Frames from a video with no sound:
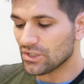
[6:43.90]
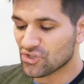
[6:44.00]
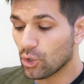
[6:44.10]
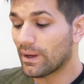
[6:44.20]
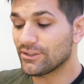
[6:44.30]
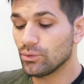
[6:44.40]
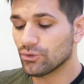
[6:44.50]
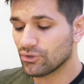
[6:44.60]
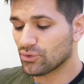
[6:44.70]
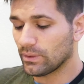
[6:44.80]
So my
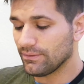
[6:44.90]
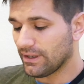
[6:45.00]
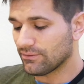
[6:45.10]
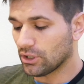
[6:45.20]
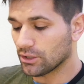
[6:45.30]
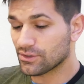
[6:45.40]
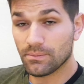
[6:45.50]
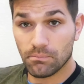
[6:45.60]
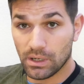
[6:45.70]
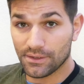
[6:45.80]
$225
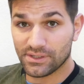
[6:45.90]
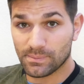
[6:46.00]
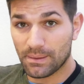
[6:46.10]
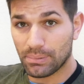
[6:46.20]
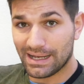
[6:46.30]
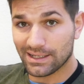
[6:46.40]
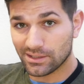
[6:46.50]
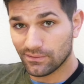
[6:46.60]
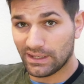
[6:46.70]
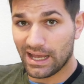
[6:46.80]
a month is my
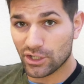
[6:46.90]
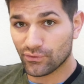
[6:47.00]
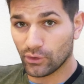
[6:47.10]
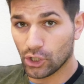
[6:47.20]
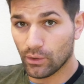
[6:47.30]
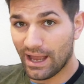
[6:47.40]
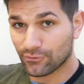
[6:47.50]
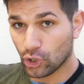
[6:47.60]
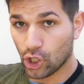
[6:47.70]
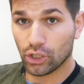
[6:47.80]
positive cash flow
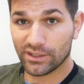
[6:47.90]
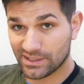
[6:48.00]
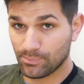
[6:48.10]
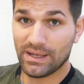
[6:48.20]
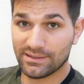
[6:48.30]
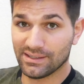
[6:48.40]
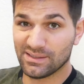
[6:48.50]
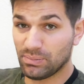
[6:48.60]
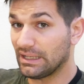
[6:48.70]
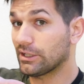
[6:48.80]
after all
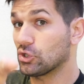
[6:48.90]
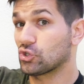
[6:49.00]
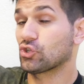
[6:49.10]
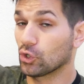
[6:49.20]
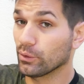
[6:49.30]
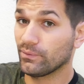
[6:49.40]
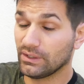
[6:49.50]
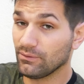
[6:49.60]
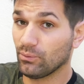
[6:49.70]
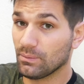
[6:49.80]
expenses, being
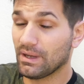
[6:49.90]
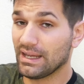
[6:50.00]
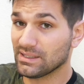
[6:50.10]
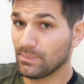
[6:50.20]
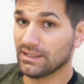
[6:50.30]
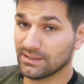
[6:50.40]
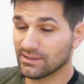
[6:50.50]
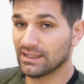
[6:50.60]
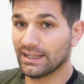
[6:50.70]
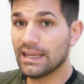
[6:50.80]
conservative with my
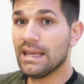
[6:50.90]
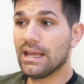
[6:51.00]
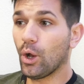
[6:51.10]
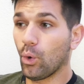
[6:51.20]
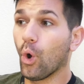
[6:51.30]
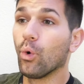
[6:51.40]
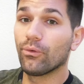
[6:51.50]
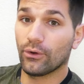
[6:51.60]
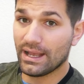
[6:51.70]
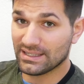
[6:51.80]
expenses, like
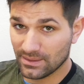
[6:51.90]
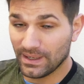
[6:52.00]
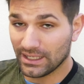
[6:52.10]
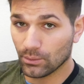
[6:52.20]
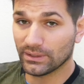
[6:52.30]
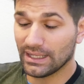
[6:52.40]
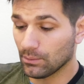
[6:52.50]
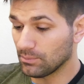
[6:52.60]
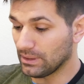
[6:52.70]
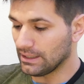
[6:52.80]
overestimating what they
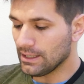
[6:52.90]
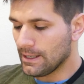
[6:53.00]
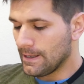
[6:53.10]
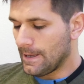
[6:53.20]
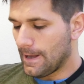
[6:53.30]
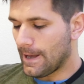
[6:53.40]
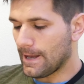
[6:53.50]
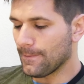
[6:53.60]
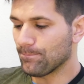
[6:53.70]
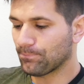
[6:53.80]
would be.
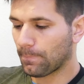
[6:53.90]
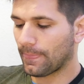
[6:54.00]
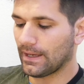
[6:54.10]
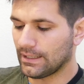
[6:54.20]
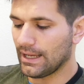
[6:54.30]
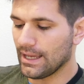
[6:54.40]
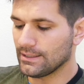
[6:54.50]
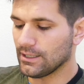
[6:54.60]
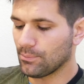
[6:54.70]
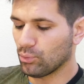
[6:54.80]
Um, and I
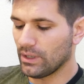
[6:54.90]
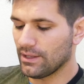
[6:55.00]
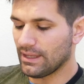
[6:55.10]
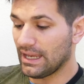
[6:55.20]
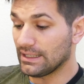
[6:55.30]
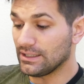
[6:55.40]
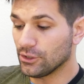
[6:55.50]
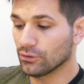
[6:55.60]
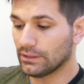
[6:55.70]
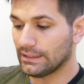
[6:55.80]
end up with a
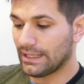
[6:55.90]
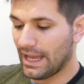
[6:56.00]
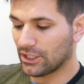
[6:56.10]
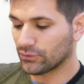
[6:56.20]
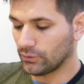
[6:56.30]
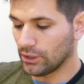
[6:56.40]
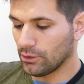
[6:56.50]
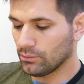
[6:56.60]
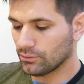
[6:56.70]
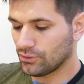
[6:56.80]
yearly cash
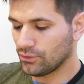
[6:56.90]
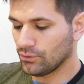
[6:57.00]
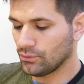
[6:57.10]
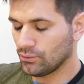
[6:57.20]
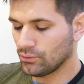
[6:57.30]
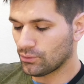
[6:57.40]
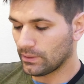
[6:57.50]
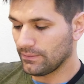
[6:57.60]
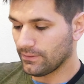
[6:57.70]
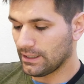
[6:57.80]
flow,
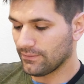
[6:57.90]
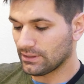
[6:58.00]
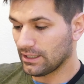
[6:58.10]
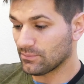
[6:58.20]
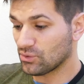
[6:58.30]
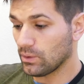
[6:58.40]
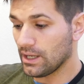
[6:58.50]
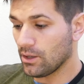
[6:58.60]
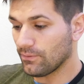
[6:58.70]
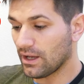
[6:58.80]
225 times
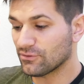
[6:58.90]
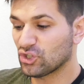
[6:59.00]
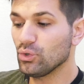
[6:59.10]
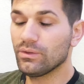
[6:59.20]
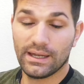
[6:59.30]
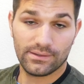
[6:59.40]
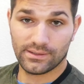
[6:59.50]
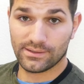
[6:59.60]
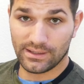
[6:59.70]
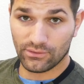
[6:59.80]
12, of
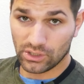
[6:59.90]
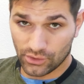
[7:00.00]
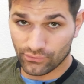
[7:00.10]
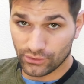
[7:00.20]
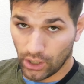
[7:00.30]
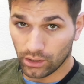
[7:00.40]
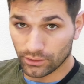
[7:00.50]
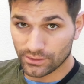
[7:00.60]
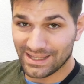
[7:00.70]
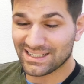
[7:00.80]

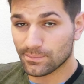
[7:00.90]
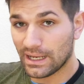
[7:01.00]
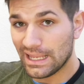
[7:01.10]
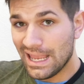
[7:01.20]
$2,700. That's my